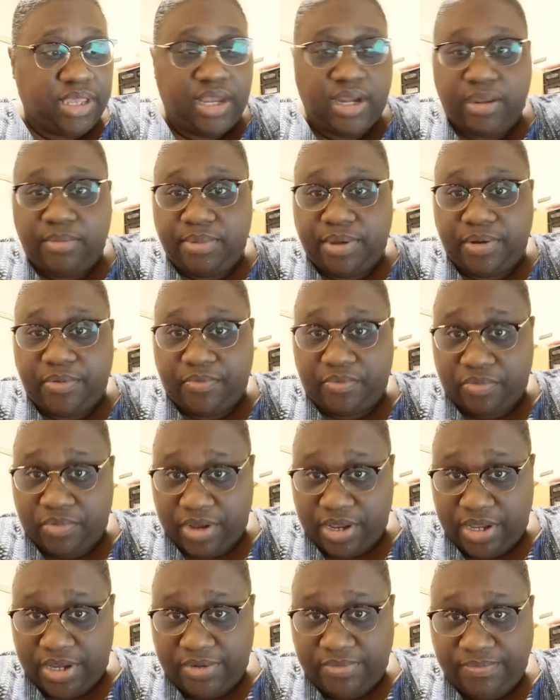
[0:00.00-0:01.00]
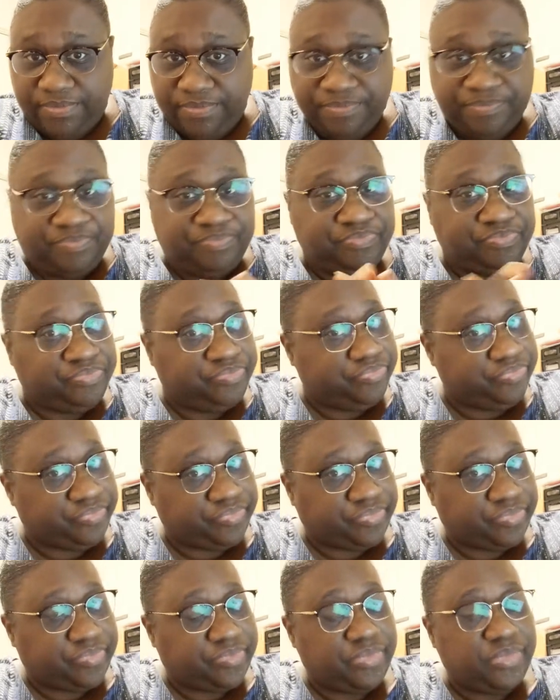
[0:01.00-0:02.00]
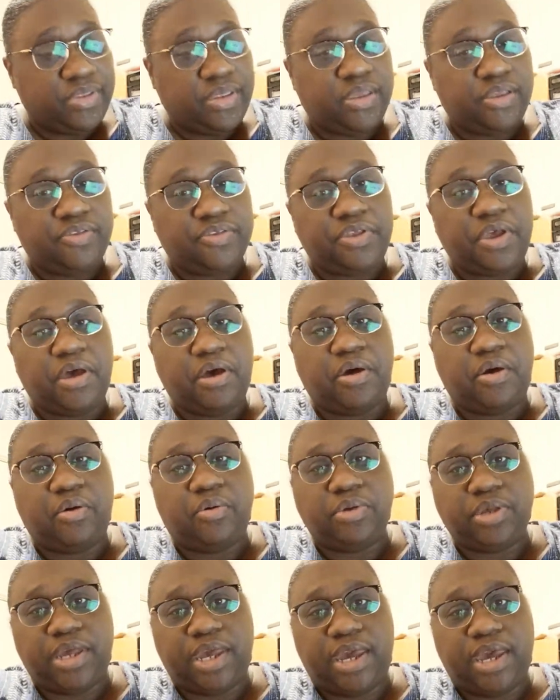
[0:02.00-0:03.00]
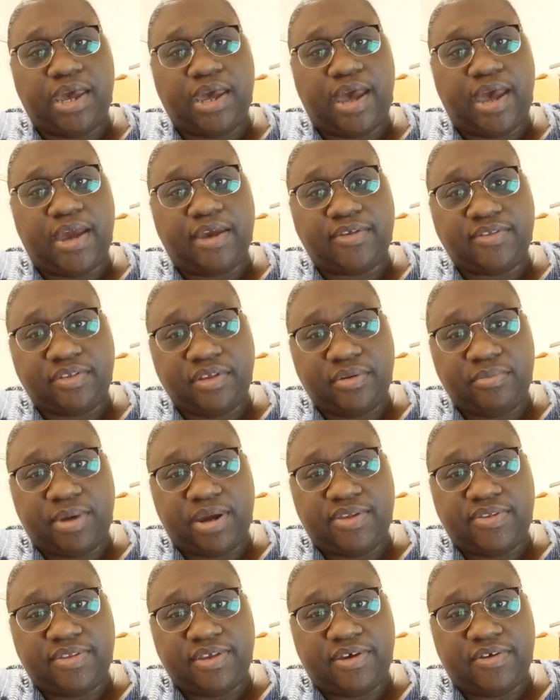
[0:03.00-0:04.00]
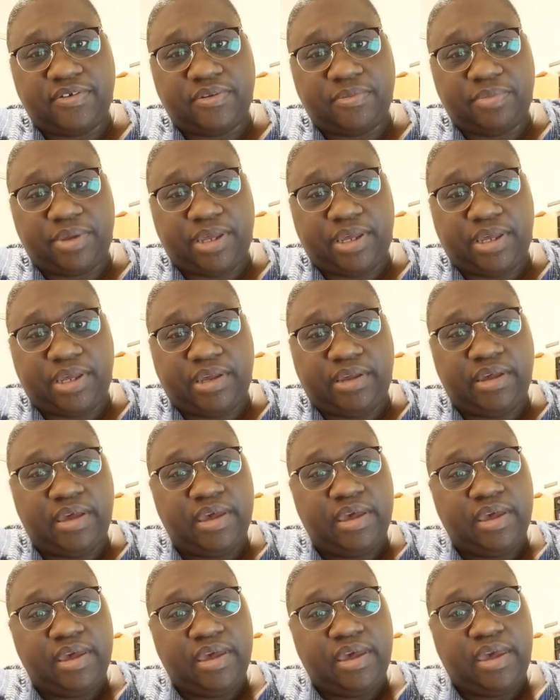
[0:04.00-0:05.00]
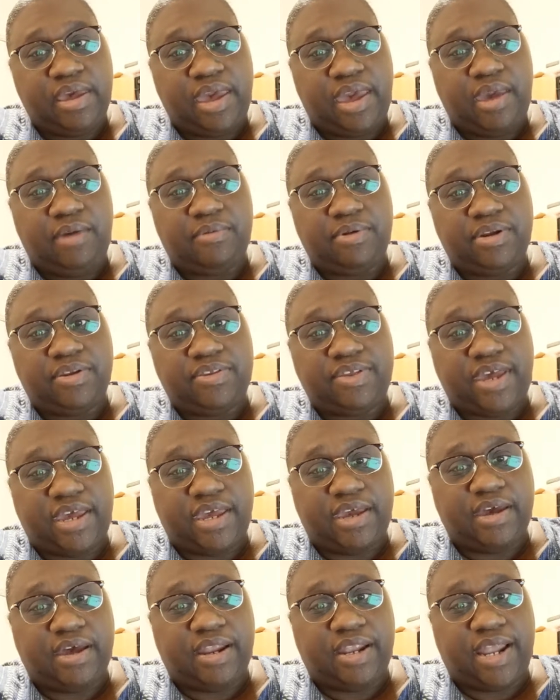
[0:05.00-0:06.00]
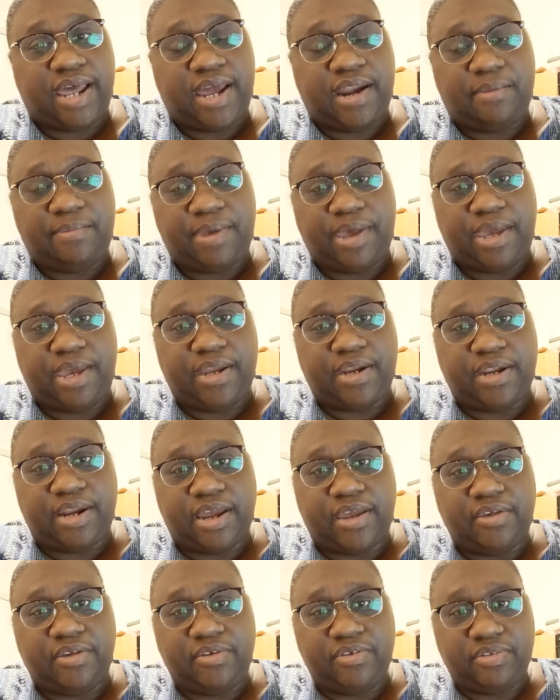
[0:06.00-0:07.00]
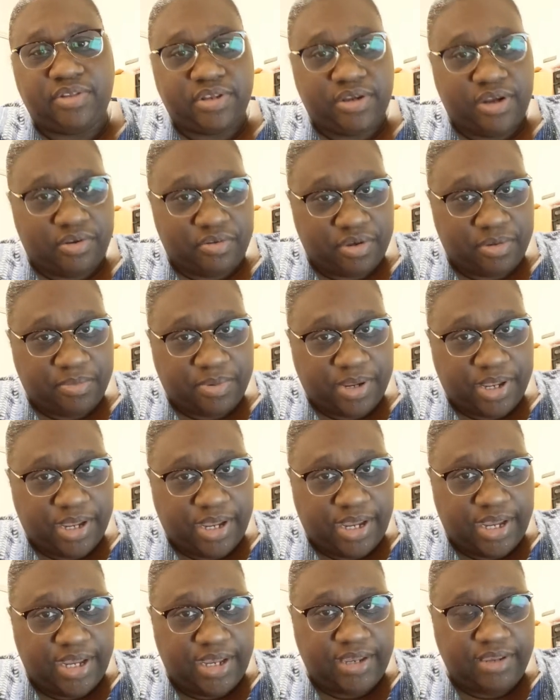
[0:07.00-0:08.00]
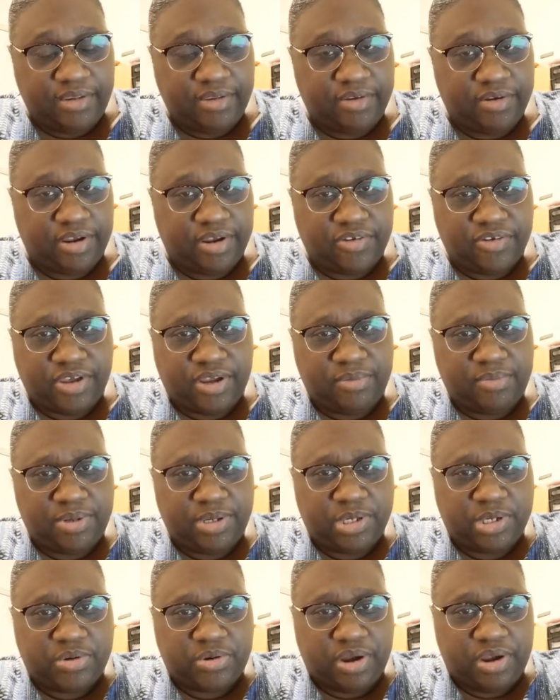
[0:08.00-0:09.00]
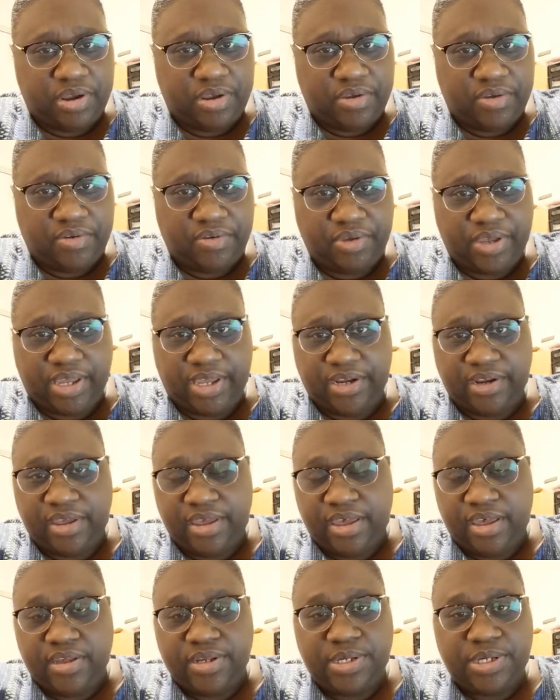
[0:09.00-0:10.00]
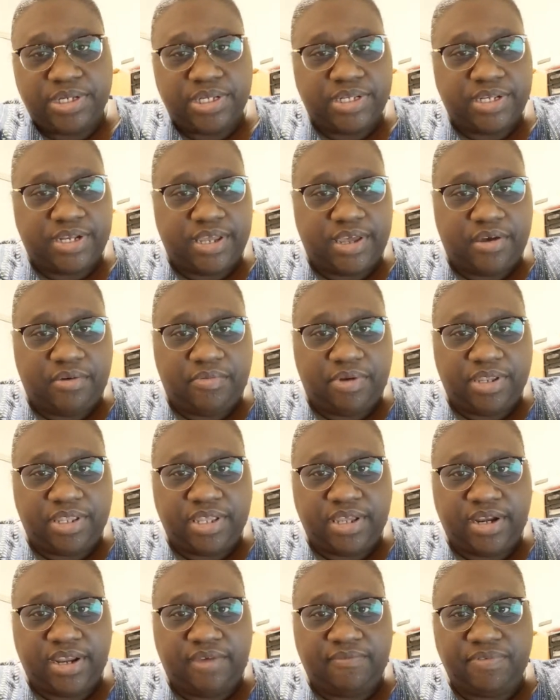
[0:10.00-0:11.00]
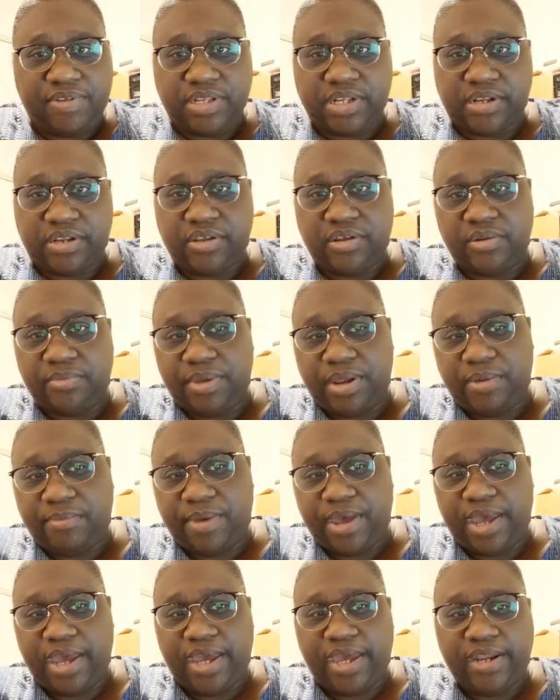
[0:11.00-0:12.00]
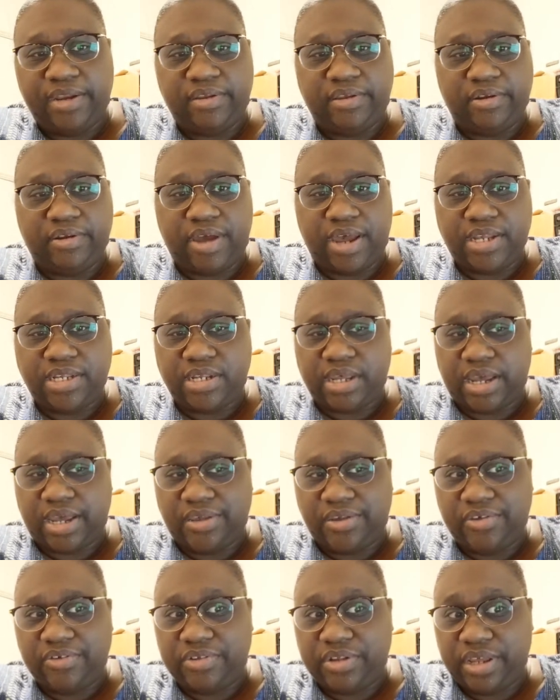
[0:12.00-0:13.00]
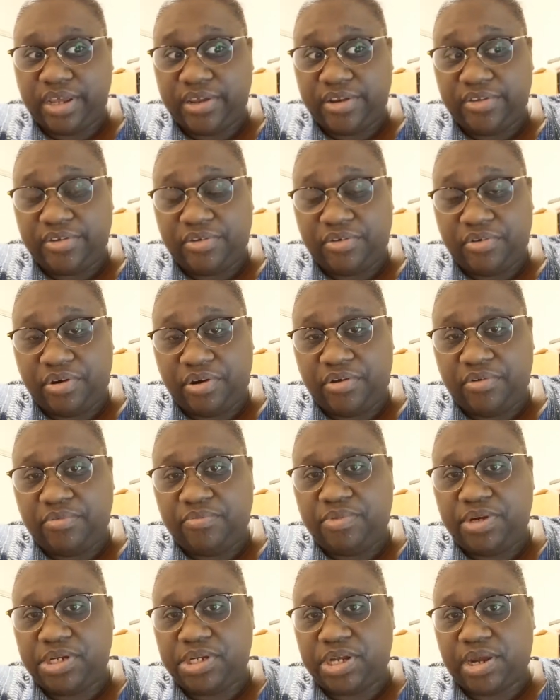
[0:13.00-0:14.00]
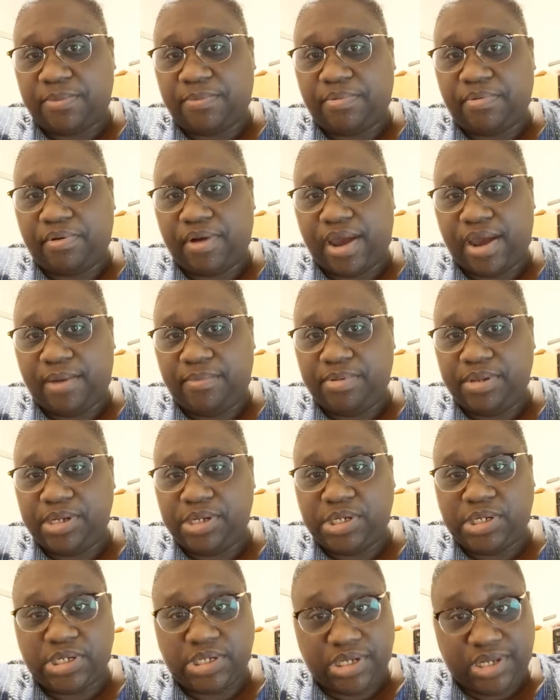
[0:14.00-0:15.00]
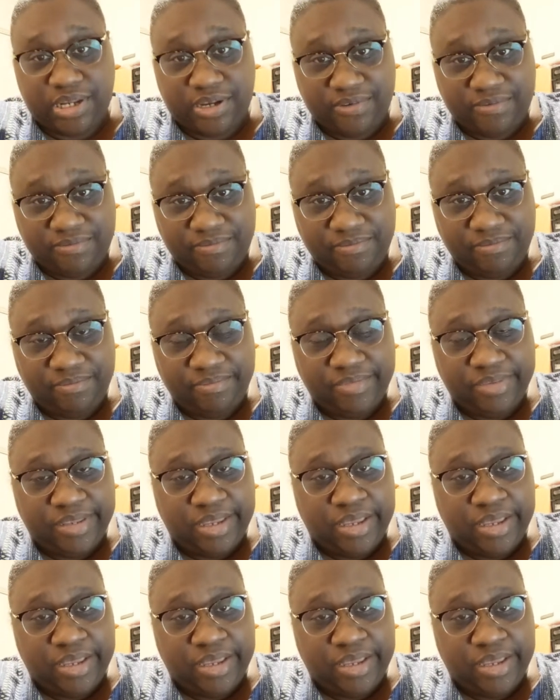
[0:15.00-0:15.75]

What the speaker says: any but one. So, yeah, I consider myself to be able to take a lot of pain, and I usually don't complain. I try to be strong and just deal with it. If it's a little bit of pain, I usually ignore it, which I probably shouldn't,